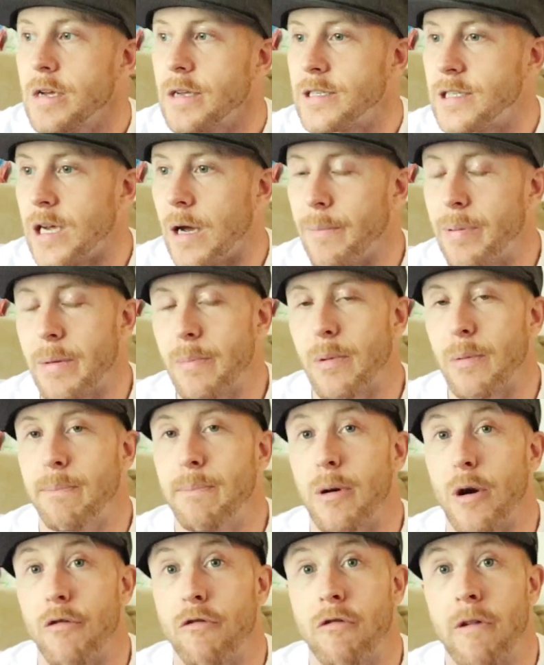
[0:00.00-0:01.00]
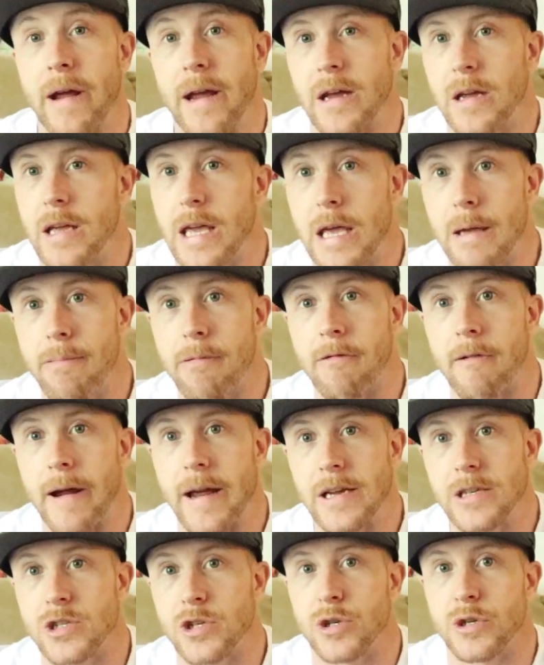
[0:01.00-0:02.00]
Some people keep
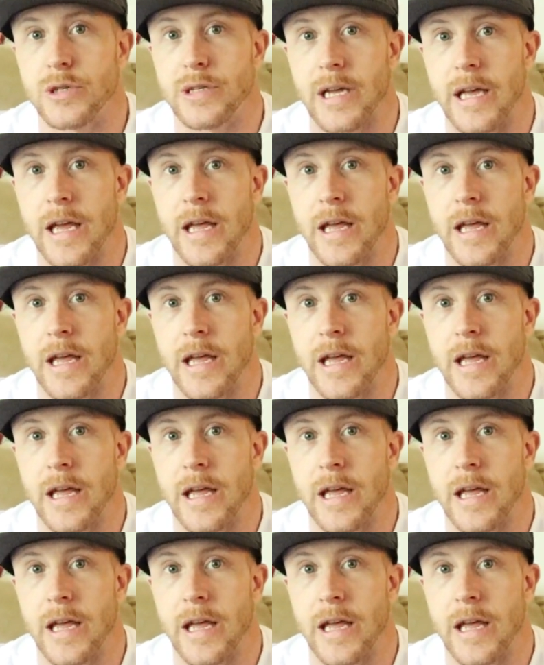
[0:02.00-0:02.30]
razors